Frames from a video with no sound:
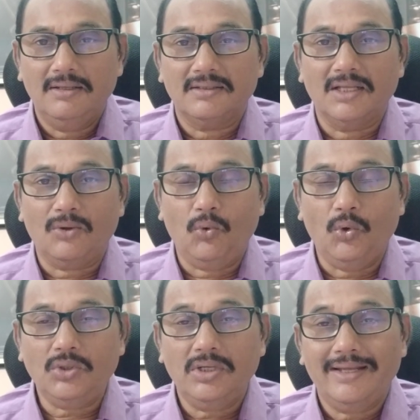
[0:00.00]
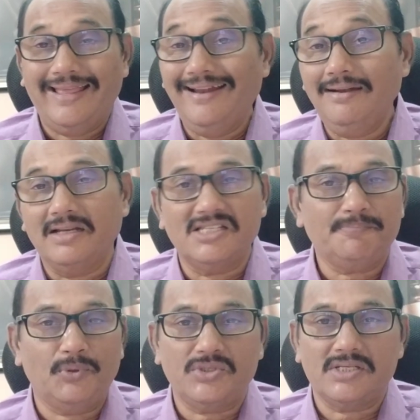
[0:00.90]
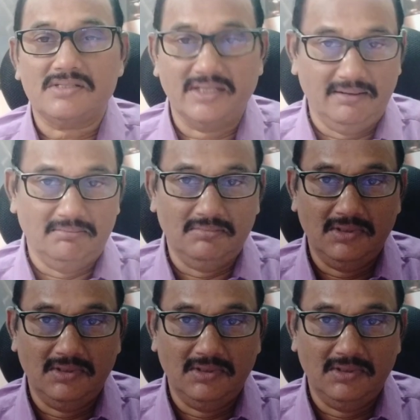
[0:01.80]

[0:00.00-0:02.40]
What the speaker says: the court can dispossess him.